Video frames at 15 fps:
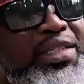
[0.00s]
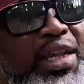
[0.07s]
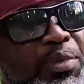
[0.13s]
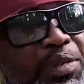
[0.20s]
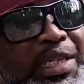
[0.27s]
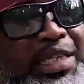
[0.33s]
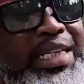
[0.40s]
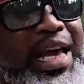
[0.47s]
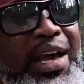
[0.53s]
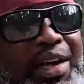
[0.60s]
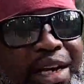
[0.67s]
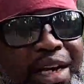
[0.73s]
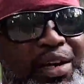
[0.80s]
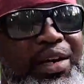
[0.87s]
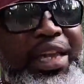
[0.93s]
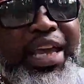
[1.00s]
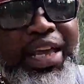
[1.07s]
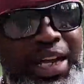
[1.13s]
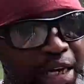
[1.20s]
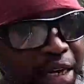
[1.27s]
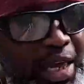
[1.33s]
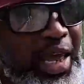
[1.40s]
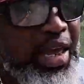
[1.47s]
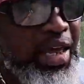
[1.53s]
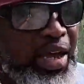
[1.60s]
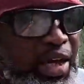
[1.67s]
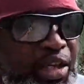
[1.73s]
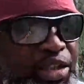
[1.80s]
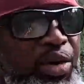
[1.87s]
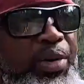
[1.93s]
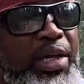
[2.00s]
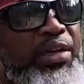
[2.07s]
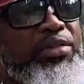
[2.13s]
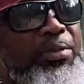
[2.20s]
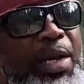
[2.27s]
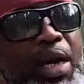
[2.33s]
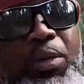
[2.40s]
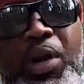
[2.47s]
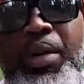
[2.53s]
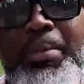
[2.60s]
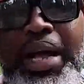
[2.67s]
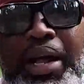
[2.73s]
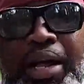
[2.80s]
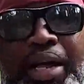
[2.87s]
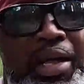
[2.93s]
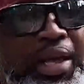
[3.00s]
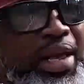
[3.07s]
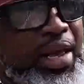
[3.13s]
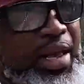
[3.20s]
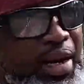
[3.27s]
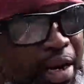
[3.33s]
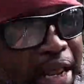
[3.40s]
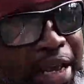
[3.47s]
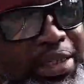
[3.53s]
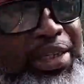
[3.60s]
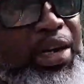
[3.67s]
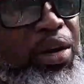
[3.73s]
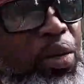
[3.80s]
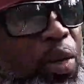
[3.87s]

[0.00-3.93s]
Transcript: ups and down, a little hilly, so it gives my legs a little